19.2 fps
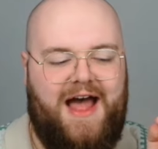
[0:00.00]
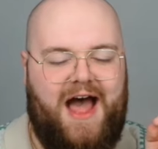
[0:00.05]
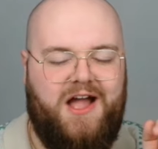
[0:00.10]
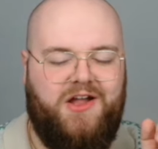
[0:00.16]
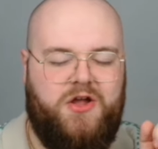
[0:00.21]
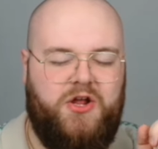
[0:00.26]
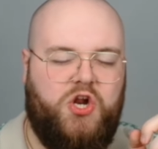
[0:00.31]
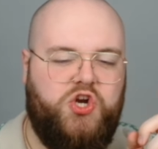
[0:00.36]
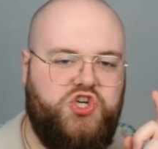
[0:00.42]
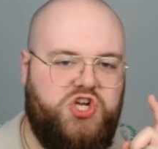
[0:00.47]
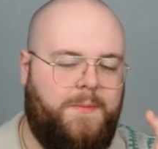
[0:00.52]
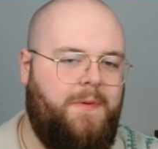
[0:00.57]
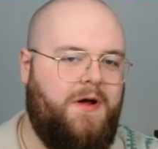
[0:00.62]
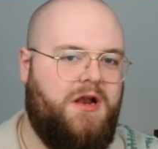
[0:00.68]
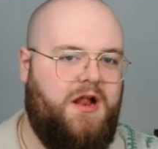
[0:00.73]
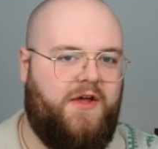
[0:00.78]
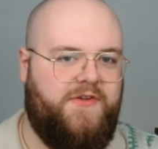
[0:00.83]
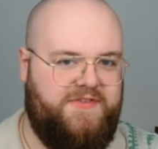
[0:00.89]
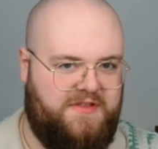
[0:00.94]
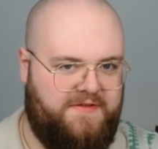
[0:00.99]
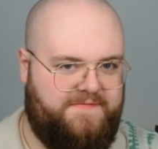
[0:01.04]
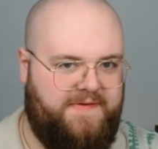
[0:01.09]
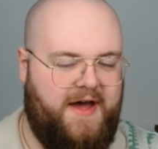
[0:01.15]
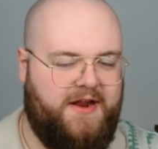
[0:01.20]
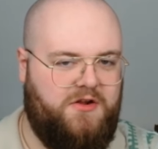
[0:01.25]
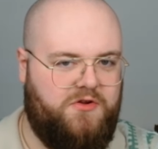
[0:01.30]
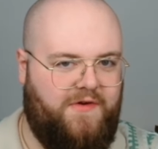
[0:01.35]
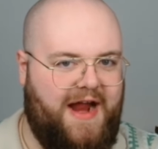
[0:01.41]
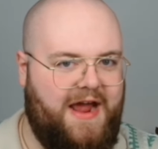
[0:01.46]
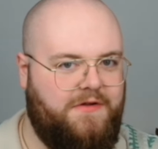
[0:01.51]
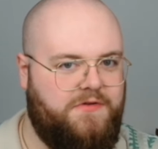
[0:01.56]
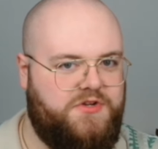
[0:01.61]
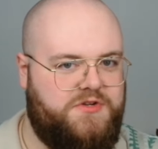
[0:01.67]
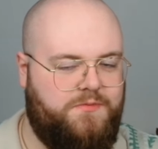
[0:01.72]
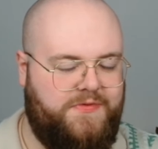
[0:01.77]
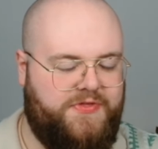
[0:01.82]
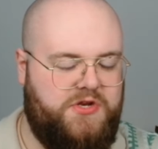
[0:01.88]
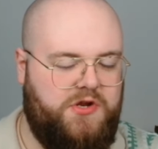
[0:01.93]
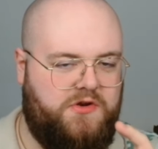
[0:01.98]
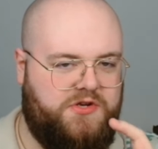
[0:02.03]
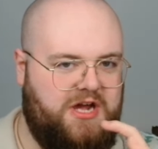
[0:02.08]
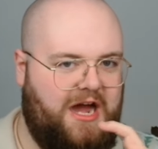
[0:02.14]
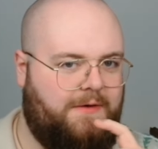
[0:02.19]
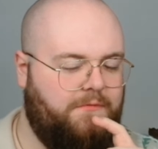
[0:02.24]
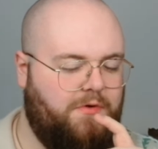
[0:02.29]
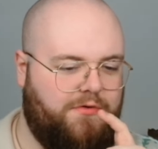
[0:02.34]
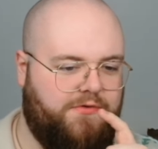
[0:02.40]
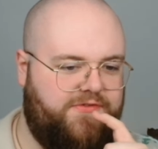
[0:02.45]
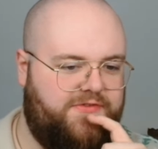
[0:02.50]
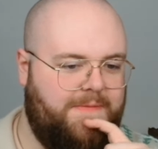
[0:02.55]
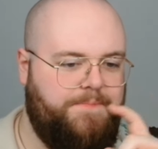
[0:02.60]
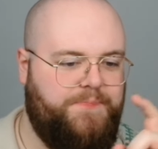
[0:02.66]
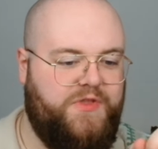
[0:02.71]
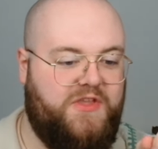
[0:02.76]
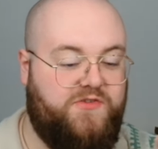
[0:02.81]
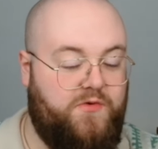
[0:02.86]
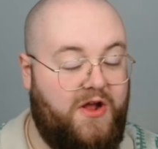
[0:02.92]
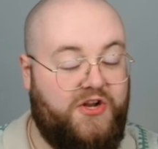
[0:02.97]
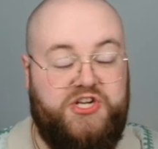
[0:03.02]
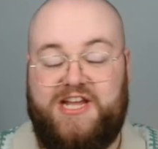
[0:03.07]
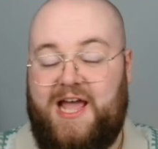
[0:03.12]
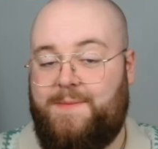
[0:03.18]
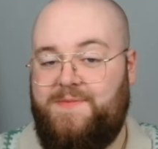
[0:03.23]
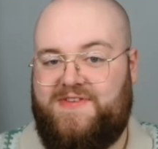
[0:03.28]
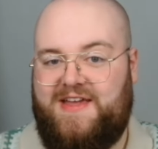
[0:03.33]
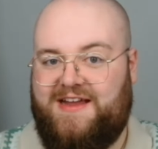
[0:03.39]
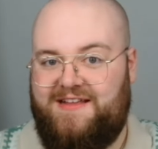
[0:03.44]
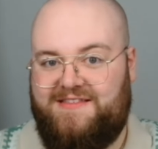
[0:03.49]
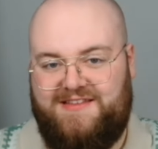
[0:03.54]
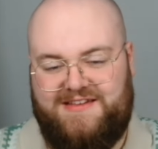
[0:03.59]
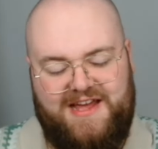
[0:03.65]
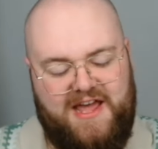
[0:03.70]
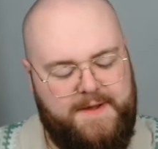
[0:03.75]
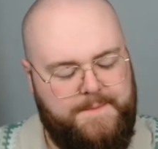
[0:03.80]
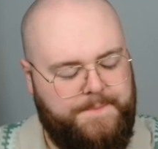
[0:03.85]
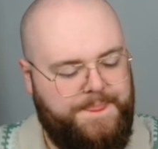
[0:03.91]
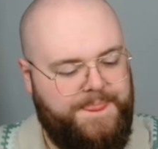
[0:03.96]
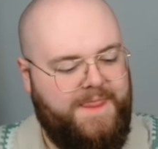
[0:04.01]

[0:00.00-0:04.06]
got a double loss in the final round with the new time rules. So I actually came second today.